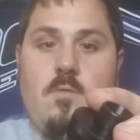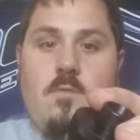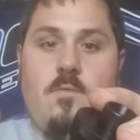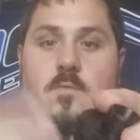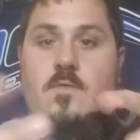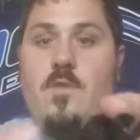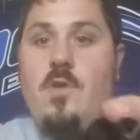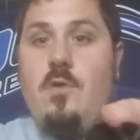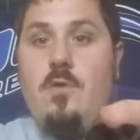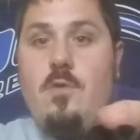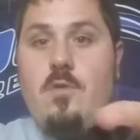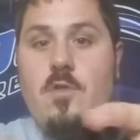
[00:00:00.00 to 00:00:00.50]

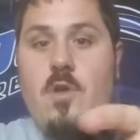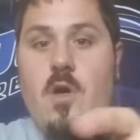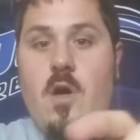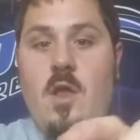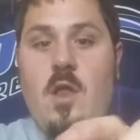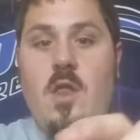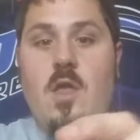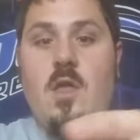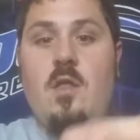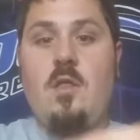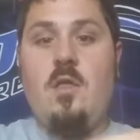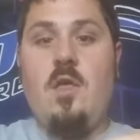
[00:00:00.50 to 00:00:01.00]
views
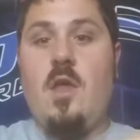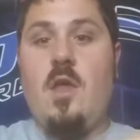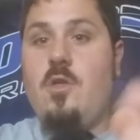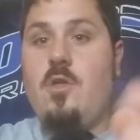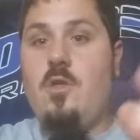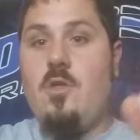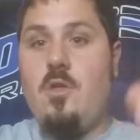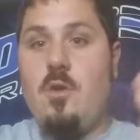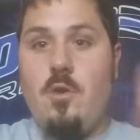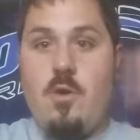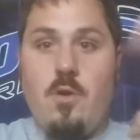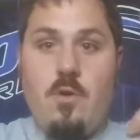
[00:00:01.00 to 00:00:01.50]
on it,
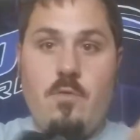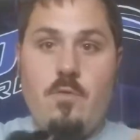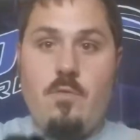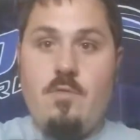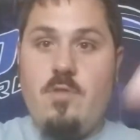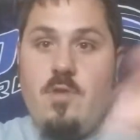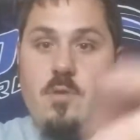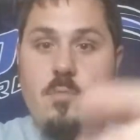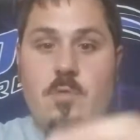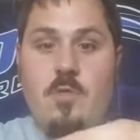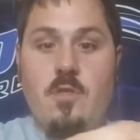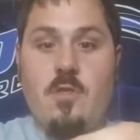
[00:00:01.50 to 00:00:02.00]
show you
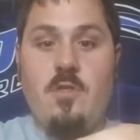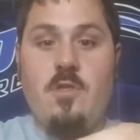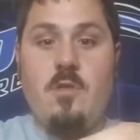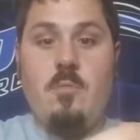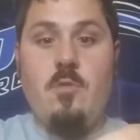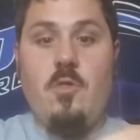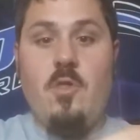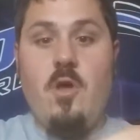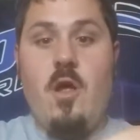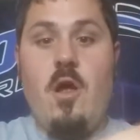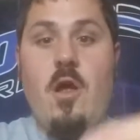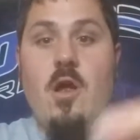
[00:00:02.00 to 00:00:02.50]
some of the
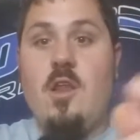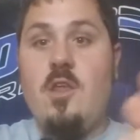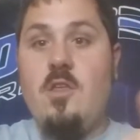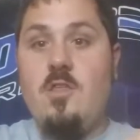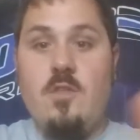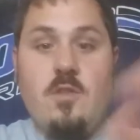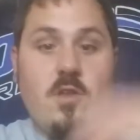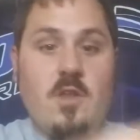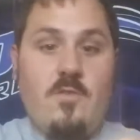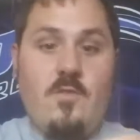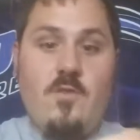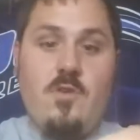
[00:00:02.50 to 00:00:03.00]
similarities,
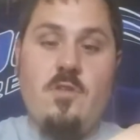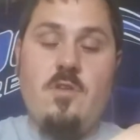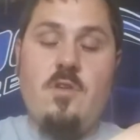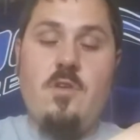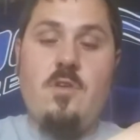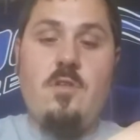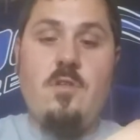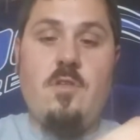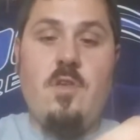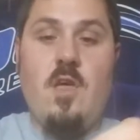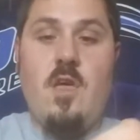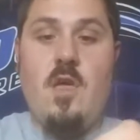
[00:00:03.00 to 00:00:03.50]
the
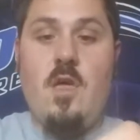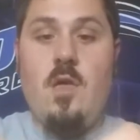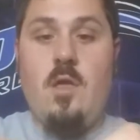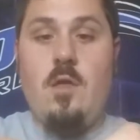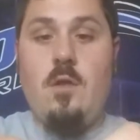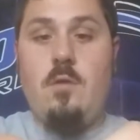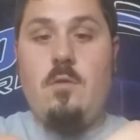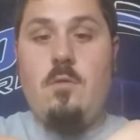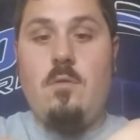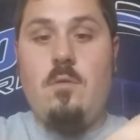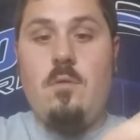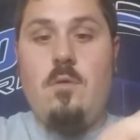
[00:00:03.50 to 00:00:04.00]
differences,
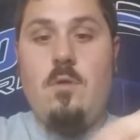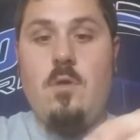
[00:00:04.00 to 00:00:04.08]
and